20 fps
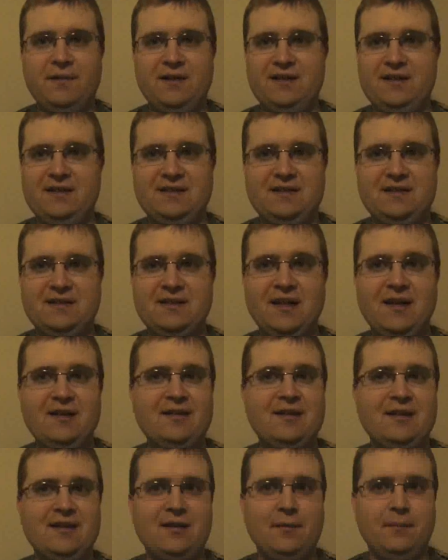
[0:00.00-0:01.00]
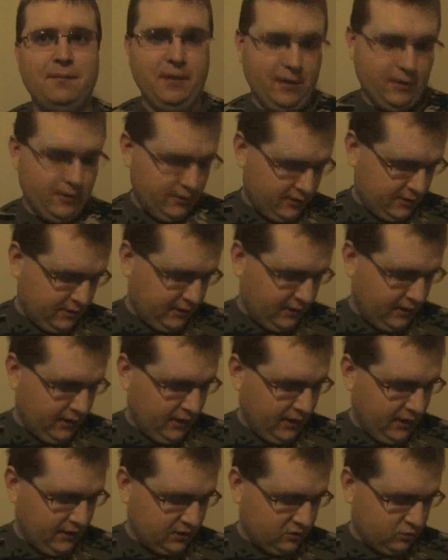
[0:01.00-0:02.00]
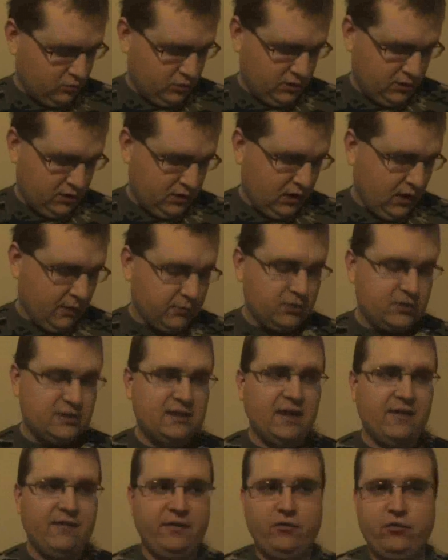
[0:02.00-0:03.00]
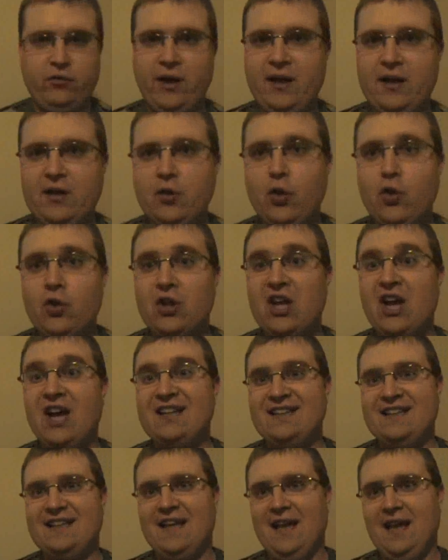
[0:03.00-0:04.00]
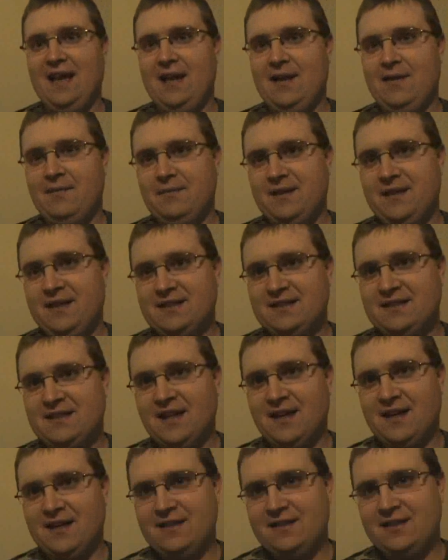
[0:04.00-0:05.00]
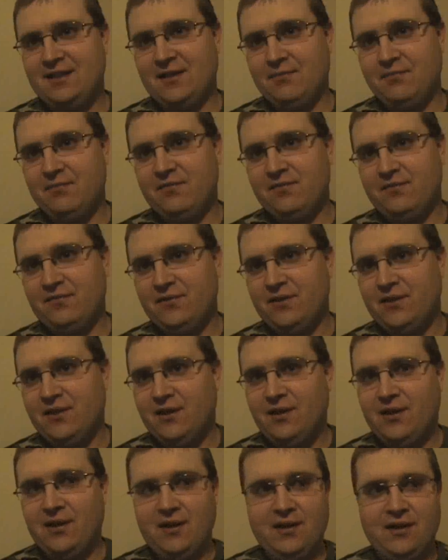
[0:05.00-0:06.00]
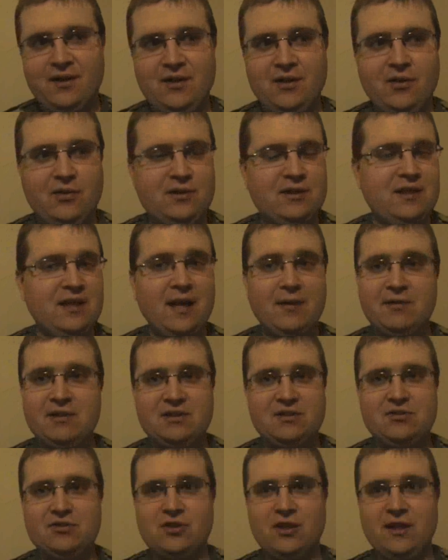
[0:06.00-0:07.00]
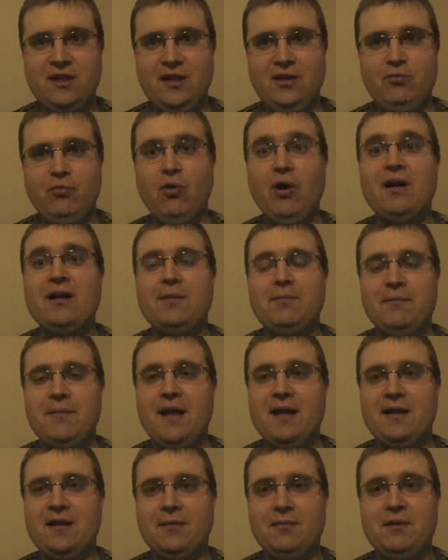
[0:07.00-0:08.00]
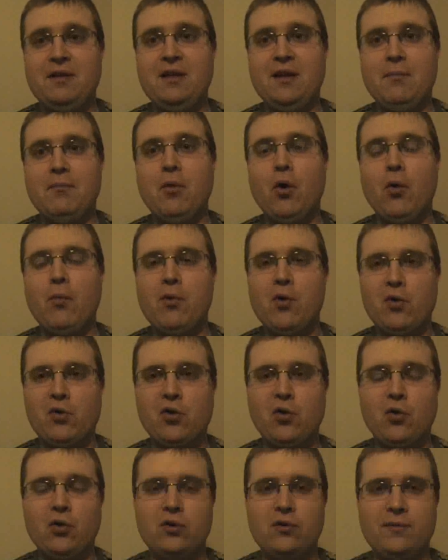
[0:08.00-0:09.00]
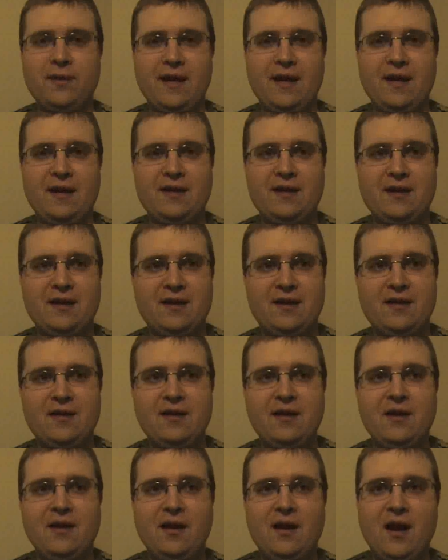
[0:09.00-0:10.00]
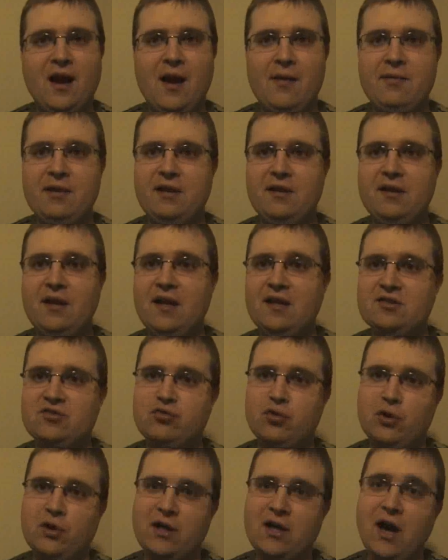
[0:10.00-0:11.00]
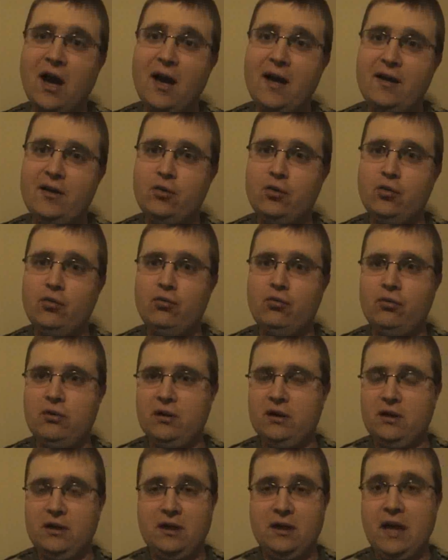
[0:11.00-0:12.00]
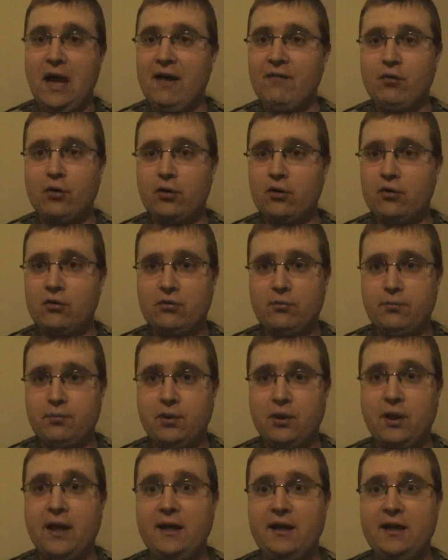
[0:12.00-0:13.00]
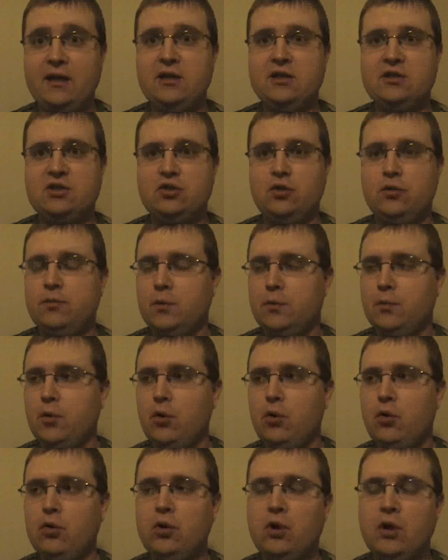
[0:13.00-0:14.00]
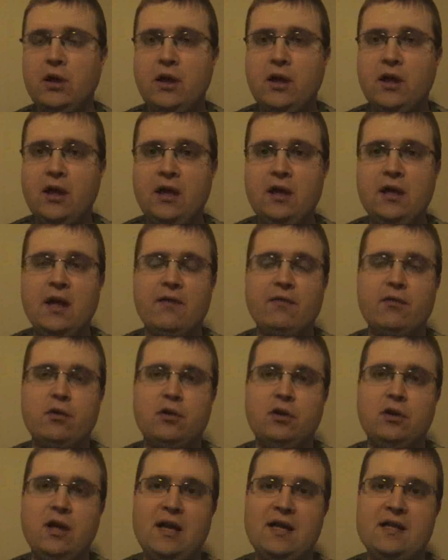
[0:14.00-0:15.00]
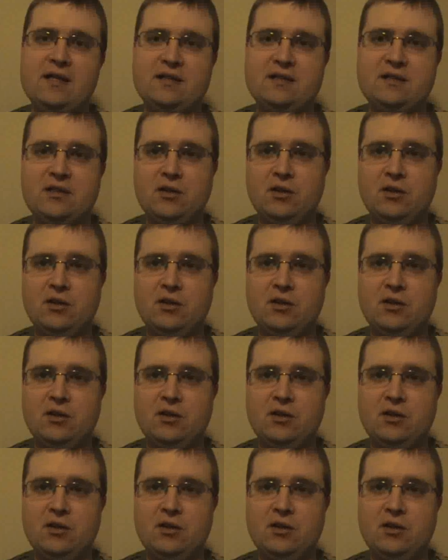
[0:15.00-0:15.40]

he's nothing compared to the next one. Number 7, Randall Cunningham. This guy, demonstrated what it meant to be a mobile quarterback. I mean, yes, for a guy who never played in the Super Bowl, he nevertheless